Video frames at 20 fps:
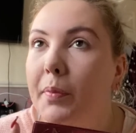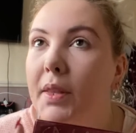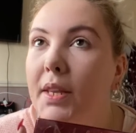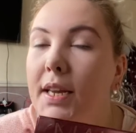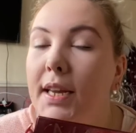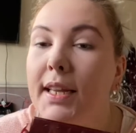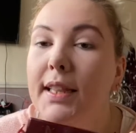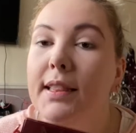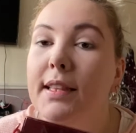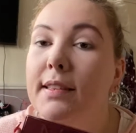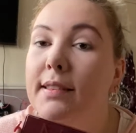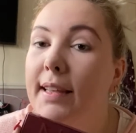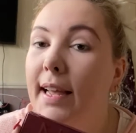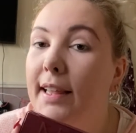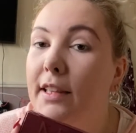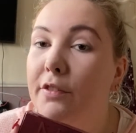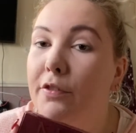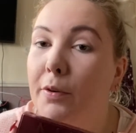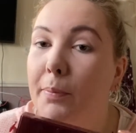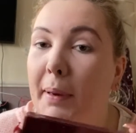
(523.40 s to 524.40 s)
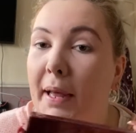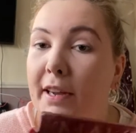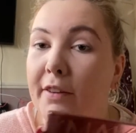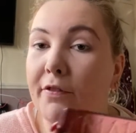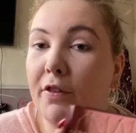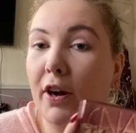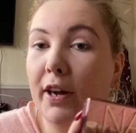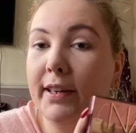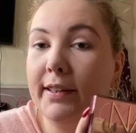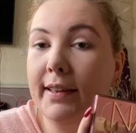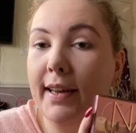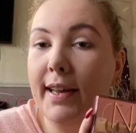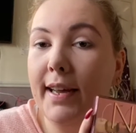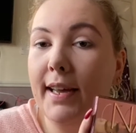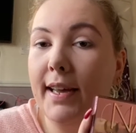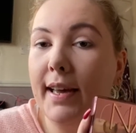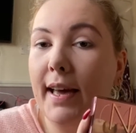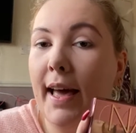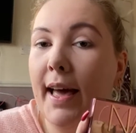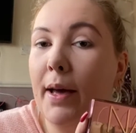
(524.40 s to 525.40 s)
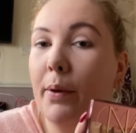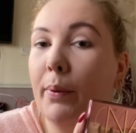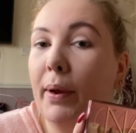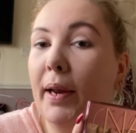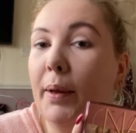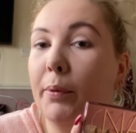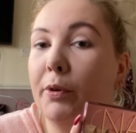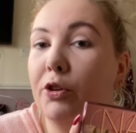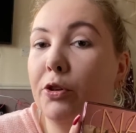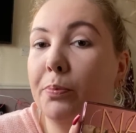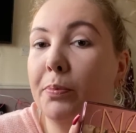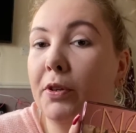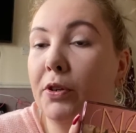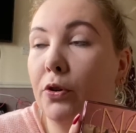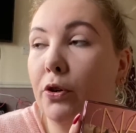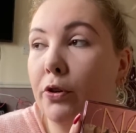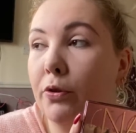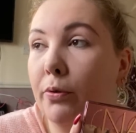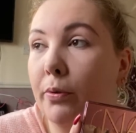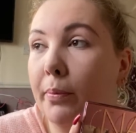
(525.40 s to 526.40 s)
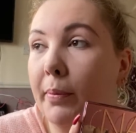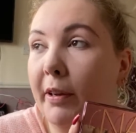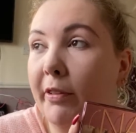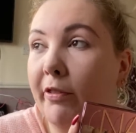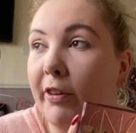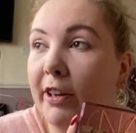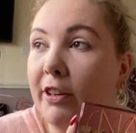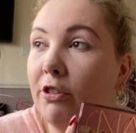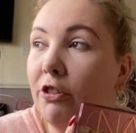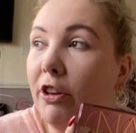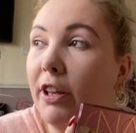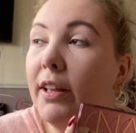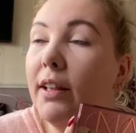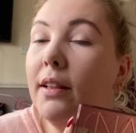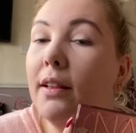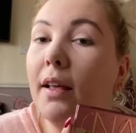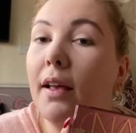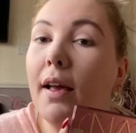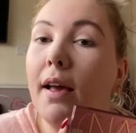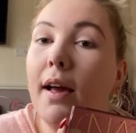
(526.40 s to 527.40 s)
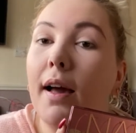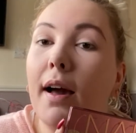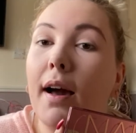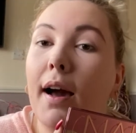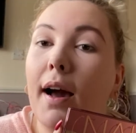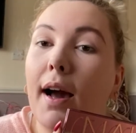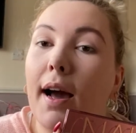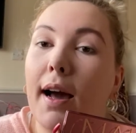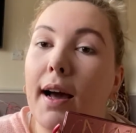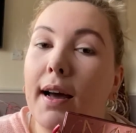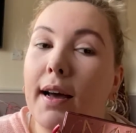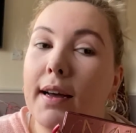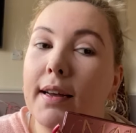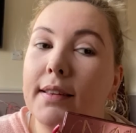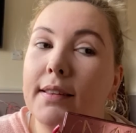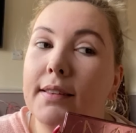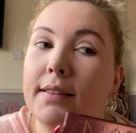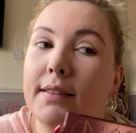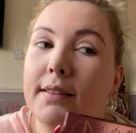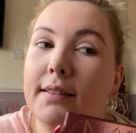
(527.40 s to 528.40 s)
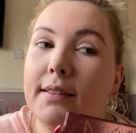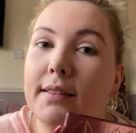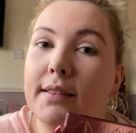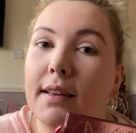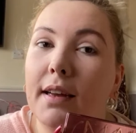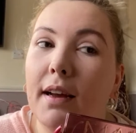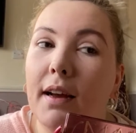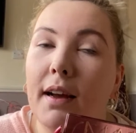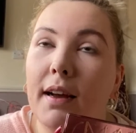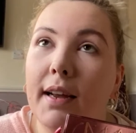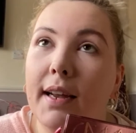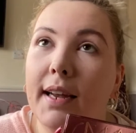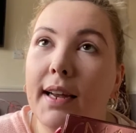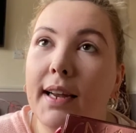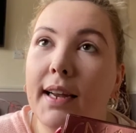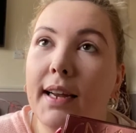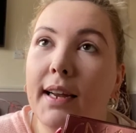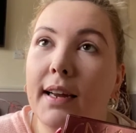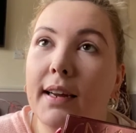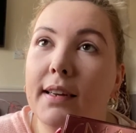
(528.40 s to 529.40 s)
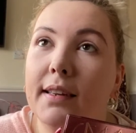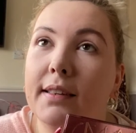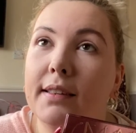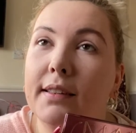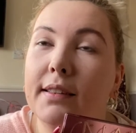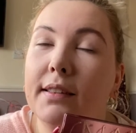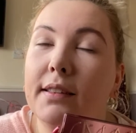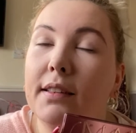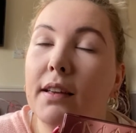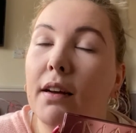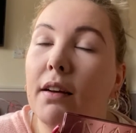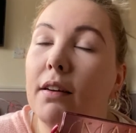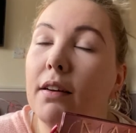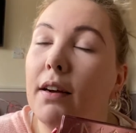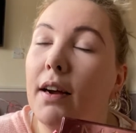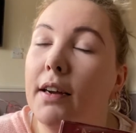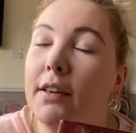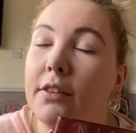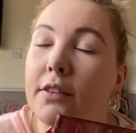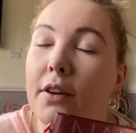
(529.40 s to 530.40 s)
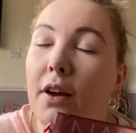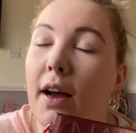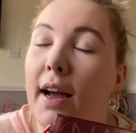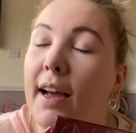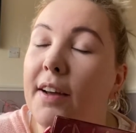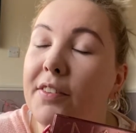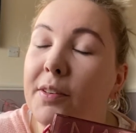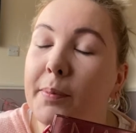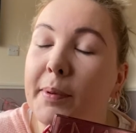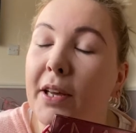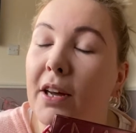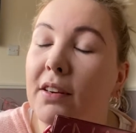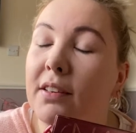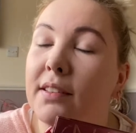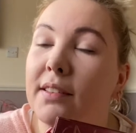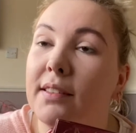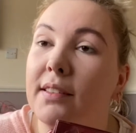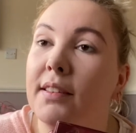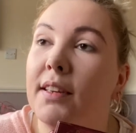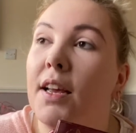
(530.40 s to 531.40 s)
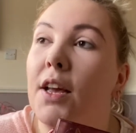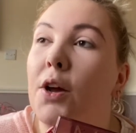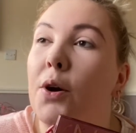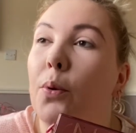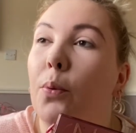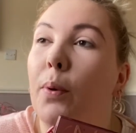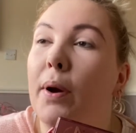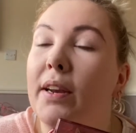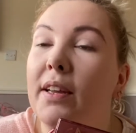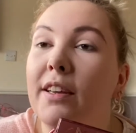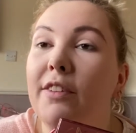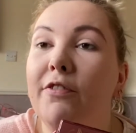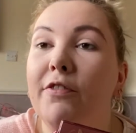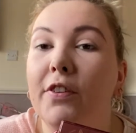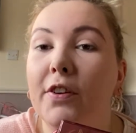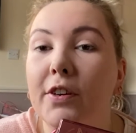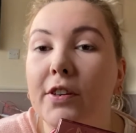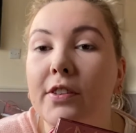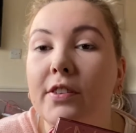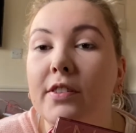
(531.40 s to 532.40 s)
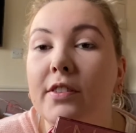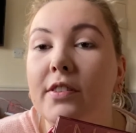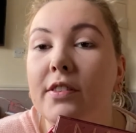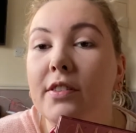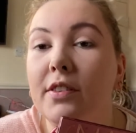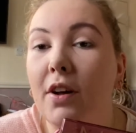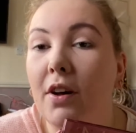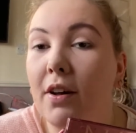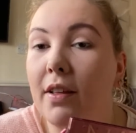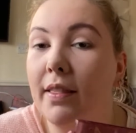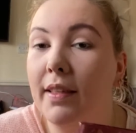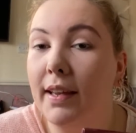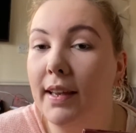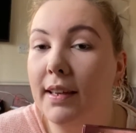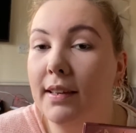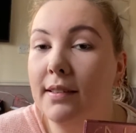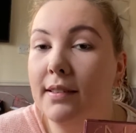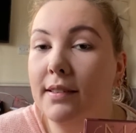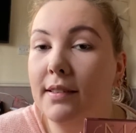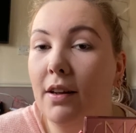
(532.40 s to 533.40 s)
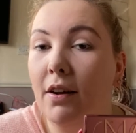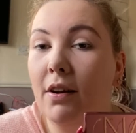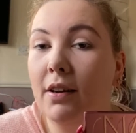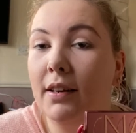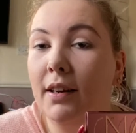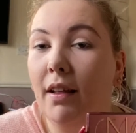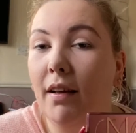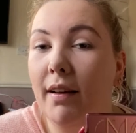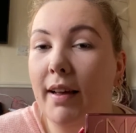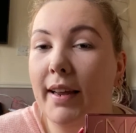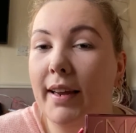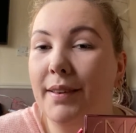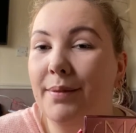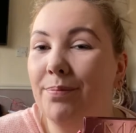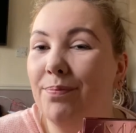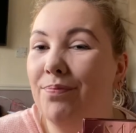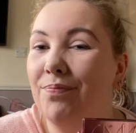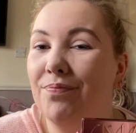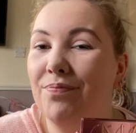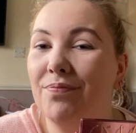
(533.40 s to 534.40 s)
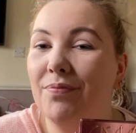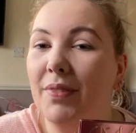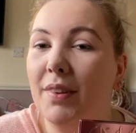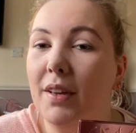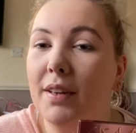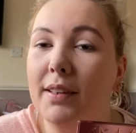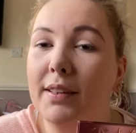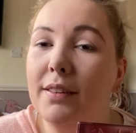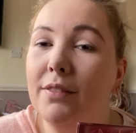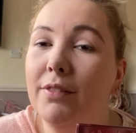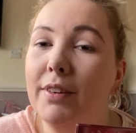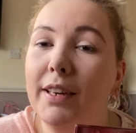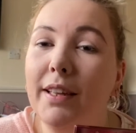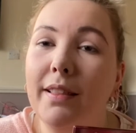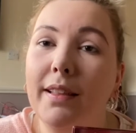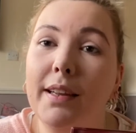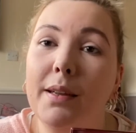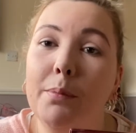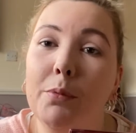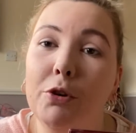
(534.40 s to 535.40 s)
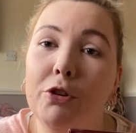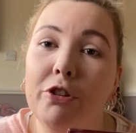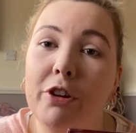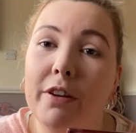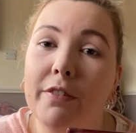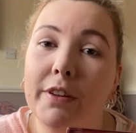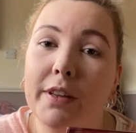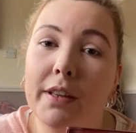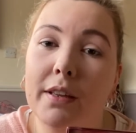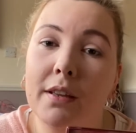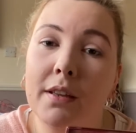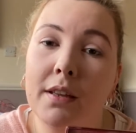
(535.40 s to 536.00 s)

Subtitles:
in the sales for Black Friday when I went up the north with my friend Jill, and I don't know, I have to be honest, when I first saw this online I didn't really think much of it.